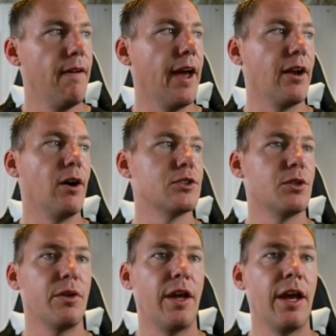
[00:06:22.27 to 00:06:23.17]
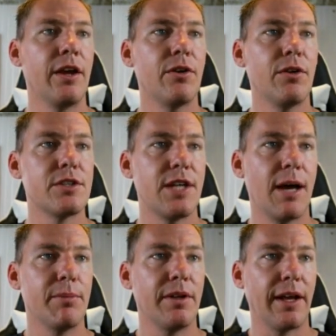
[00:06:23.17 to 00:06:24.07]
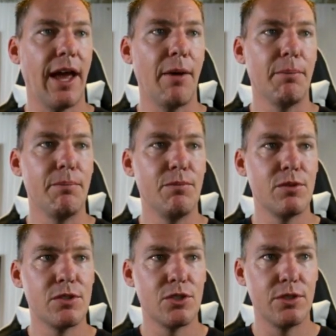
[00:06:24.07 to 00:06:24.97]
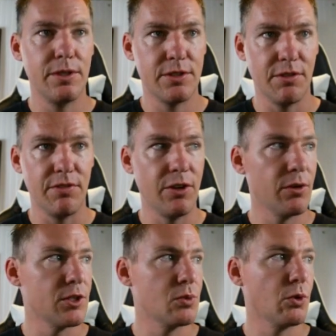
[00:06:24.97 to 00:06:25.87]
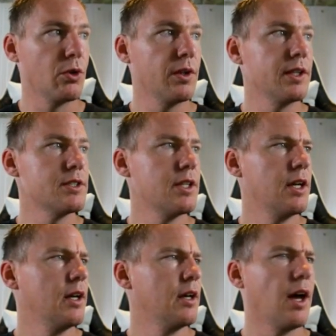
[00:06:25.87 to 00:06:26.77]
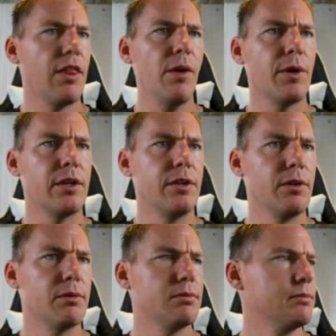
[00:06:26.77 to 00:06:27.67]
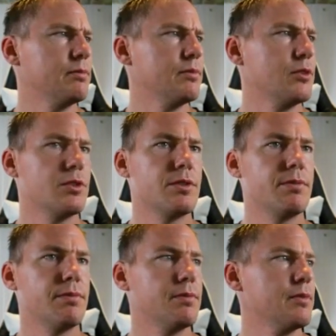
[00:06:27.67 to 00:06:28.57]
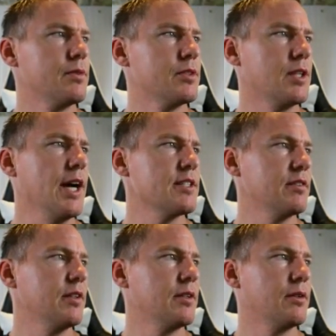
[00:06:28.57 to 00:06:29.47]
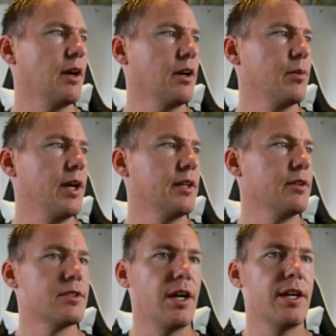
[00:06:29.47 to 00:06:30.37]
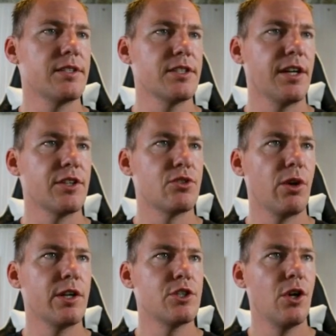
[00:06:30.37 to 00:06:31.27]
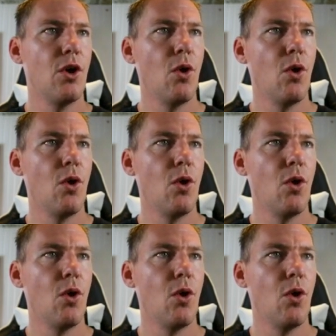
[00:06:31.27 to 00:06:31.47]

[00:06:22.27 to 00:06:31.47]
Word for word: and also the angle it's happening, like how severe the swirl is. I thought we could do size of it. How come we can't do size? That's kind of strange.